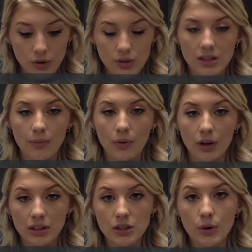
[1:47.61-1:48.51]
to assemble
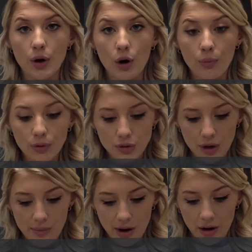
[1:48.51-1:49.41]
into a
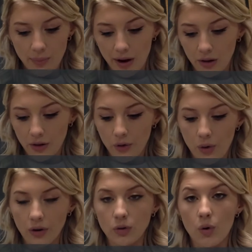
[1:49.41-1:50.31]
homotrimeric parallel
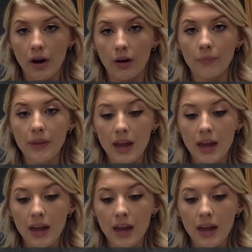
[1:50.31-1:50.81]
coiled coil